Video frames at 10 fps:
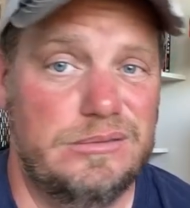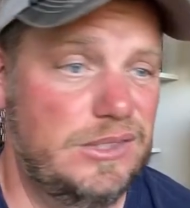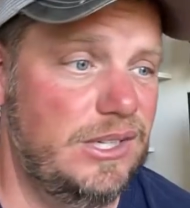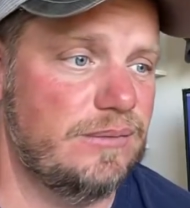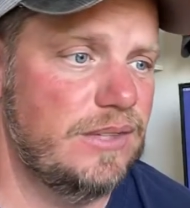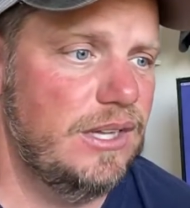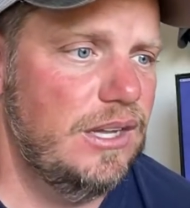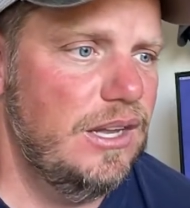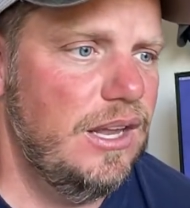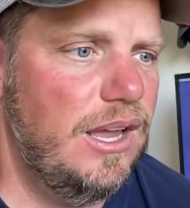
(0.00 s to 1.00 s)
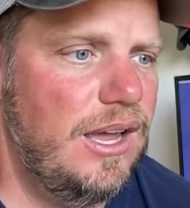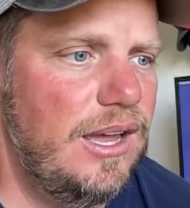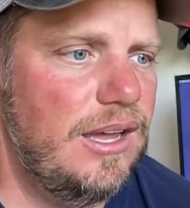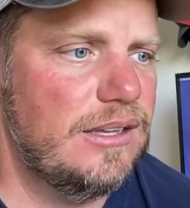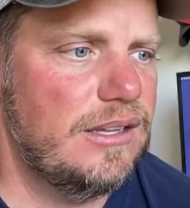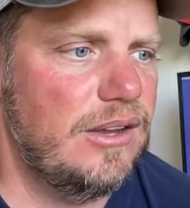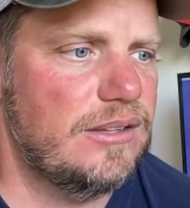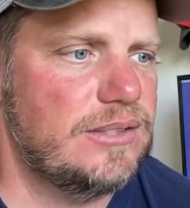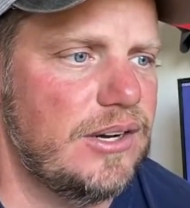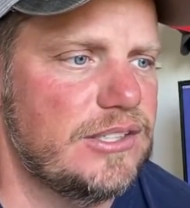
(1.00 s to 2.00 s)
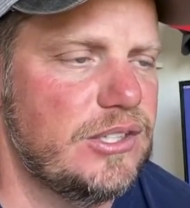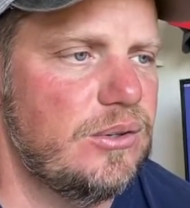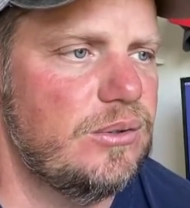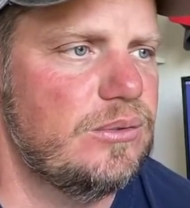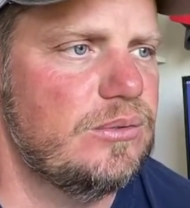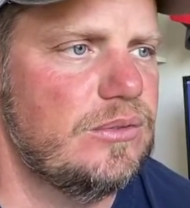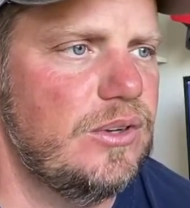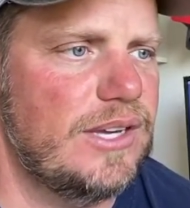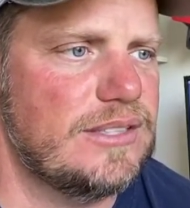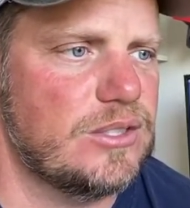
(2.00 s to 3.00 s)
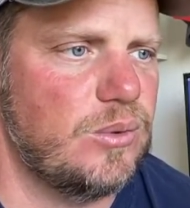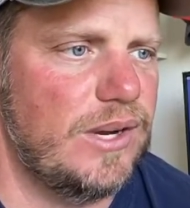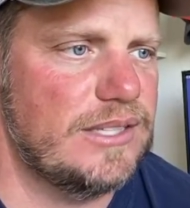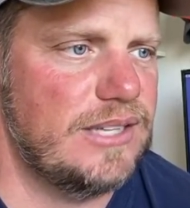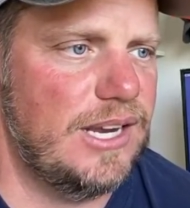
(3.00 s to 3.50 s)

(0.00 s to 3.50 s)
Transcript: Yeah. Uh, uh, sorry, Joe, you asked this twice.